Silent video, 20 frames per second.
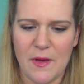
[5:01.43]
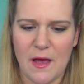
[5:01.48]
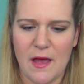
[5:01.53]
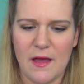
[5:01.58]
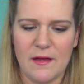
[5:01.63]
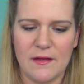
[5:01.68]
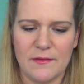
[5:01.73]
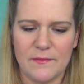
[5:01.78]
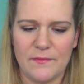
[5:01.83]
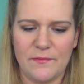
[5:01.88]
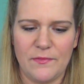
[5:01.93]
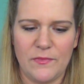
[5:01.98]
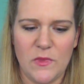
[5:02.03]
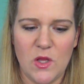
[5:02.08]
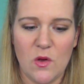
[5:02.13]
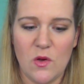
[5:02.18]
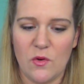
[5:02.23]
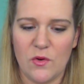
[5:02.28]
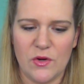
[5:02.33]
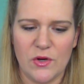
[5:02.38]
But
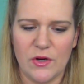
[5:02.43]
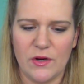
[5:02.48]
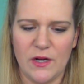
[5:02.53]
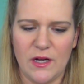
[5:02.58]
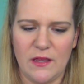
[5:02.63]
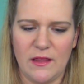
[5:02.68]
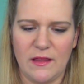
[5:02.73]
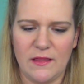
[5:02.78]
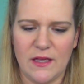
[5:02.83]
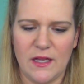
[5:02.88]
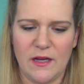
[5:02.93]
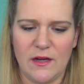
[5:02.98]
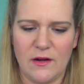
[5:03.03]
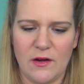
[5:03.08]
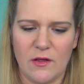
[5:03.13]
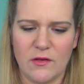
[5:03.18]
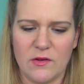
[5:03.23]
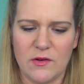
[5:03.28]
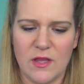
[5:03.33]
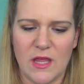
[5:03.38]
no odor or anything that I
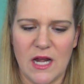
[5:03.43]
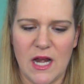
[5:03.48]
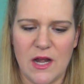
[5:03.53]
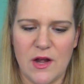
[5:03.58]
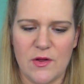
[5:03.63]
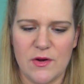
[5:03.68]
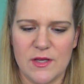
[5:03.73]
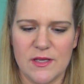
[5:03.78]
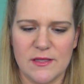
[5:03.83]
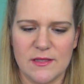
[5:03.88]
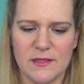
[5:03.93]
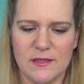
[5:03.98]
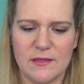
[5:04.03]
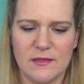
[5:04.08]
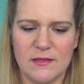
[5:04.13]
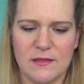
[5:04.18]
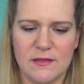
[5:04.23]
that I notice.